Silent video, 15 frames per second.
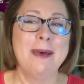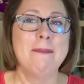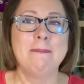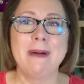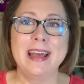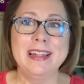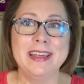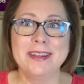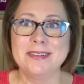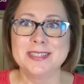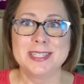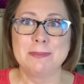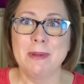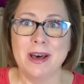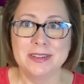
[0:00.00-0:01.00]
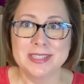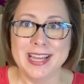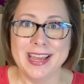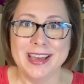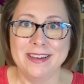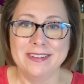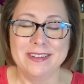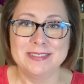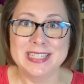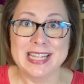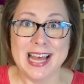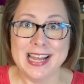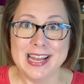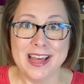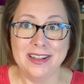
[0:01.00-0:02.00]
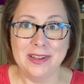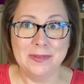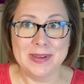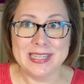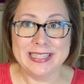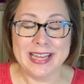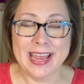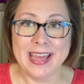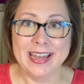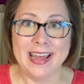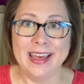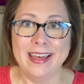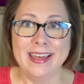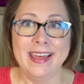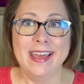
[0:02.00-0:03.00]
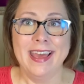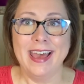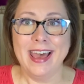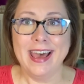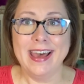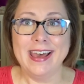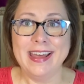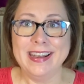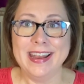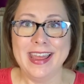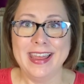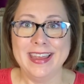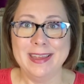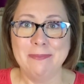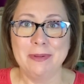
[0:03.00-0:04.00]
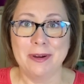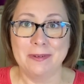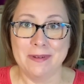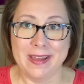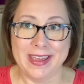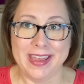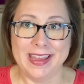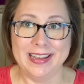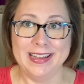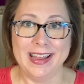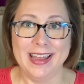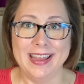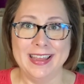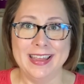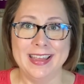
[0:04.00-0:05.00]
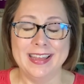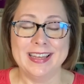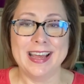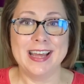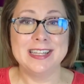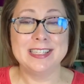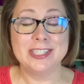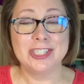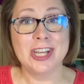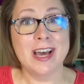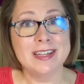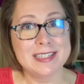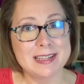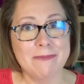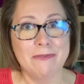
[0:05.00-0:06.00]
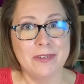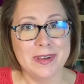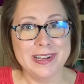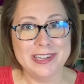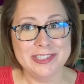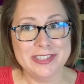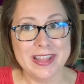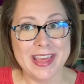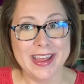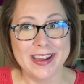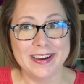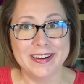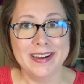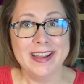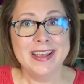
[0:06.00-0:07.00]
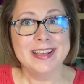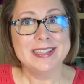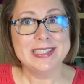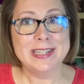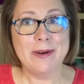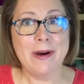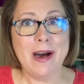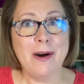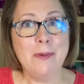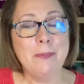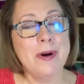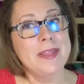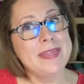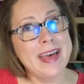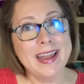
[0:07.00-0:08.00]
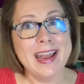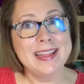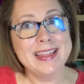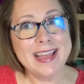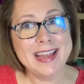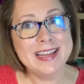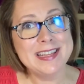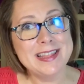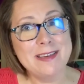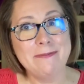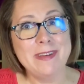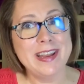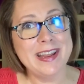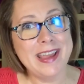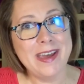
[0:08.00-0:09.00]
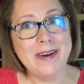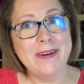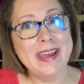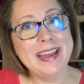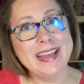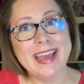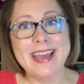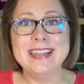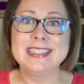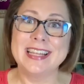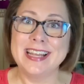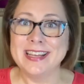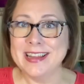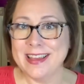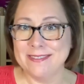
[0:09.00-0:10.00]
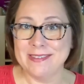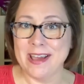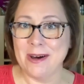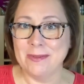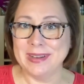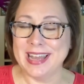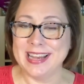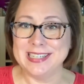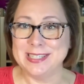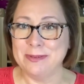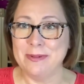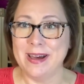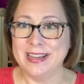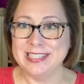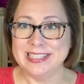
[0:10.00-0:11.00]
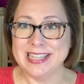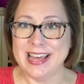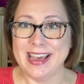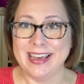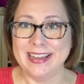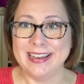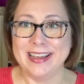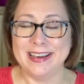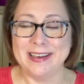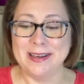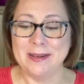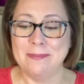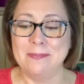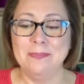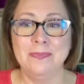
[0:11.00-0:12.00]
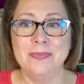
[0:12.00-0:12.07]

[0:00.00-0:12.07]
my little small town of Slidell, Louisiana had a parade and I shot some footage there. So I'll put that at the end of the video in case any of y'all would like to watch that. Um,